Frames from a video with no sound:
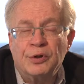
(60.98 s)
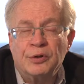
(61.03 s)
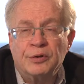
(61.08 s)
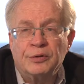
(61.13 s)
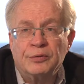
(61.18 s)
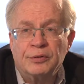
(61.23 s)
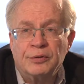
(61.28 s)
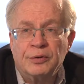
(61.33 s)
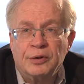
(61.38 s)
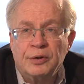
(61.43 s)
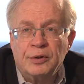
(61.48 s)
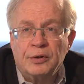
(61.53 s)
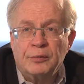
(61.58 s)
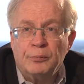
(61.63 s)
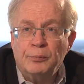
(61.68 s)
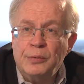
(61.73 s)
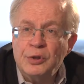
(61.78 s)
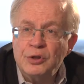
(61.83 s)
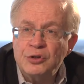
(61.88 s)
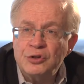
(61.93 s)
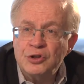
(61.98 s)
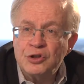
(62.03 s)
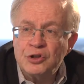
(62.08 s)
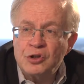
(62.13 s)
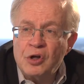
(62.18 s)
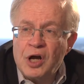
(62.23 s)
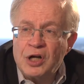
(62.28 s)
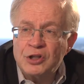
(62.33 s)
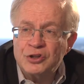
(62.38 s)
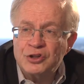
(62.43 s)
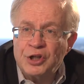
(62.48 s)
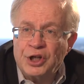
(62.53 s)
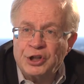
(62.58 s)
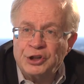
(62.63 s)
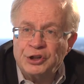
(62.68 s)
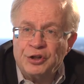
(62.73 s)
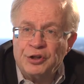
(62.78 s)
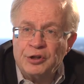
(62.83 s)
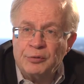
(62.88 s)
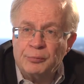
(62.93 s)
the business law
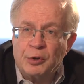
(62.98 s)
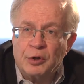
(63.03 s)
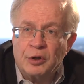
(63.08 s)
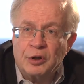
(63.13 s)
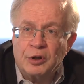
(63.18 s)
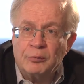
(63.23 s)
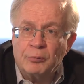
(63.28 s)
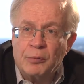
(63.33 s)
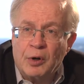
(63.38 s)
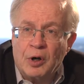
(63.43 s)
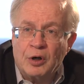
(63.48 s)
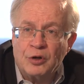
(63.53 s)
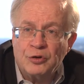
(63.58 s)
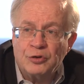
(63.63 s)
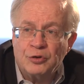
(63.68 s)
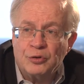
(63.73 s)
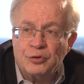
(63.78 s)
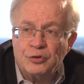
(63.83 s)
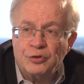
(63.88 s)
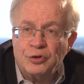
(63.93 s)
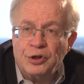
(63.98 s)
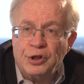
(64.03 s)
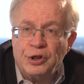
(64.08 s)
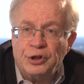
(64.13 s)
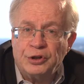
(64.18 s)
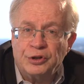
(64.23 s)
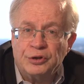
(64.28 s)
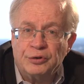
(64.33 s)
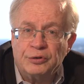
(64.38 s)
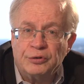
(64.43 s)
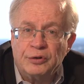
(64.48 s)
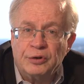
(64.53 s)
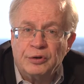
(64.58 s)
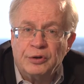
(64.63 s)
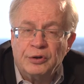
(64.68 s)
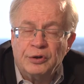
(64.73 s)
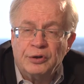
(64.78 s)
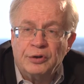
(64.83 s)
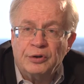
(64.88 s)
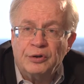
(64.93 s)
section of the American Bar Association
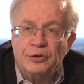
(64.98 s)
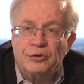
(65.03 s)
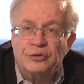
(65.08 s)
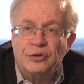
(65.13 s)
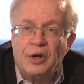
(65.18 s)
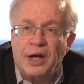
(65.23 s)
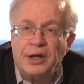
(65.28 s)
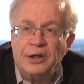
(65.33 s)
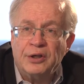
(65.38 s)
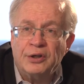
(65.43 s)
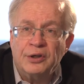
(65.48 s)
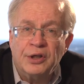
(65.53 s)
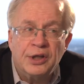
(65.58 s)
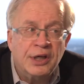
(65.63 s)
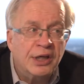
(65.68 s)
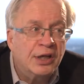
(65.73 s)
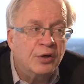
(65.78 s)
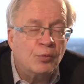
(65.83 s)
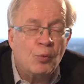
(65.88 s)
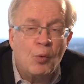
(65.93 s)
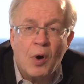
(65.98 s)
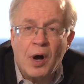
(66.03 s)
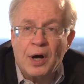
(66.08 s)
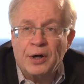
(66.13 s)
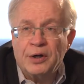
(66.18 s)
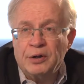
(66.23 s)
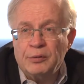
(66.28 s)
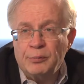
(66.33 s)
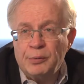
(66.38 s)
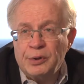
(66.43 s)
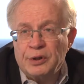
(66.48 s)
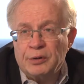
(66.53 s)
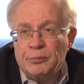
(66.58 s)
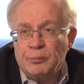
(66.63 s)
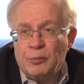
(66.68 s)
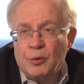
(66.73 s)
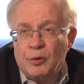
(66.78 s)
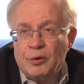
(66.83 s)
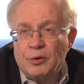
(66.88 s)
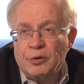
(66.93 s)
decided that it wanted to be an
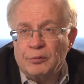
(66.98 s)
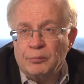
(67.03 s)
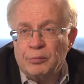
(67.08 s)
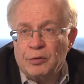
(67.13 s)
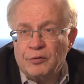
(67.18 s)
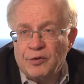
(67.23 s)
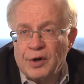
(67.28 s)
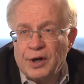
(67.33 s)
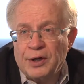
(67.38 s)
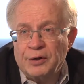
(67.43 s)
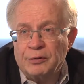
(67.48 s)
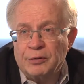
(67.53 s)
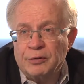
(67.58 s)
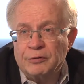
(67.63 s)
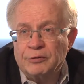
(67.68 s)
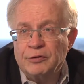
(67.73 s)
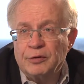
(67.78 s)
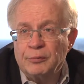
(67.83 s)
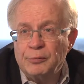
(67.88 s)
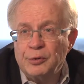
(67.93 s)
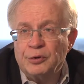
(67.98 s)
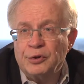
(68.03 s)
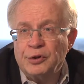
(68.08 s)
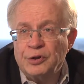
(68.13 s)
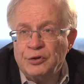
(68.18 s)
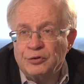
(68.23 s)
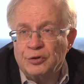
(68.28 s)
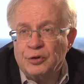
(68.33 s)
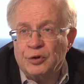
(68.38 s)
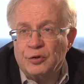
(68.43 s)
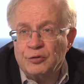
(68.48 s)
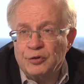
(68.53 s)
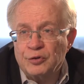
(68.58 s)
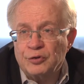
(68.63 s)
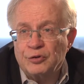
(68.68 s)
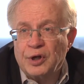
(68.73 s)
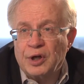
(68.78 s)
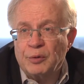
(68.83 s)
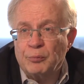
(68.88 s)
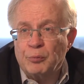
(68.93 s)
important provider of community
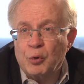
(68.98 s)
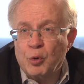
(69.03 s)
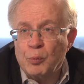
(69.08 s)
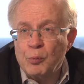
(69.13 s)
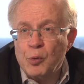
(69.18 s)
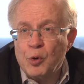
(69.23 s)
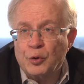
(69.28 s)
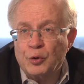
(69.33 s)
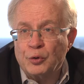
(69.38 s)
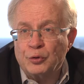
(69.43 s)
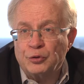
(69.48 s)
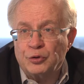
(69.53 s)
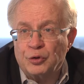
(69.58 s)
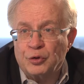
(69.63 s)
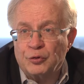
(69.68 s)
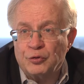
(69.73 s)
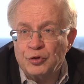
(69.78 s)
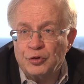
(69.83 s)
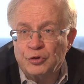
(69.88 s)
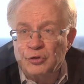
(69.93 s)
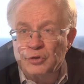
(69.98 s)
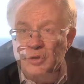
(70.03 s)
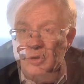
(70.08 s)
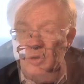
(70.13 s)
service and pro bono service.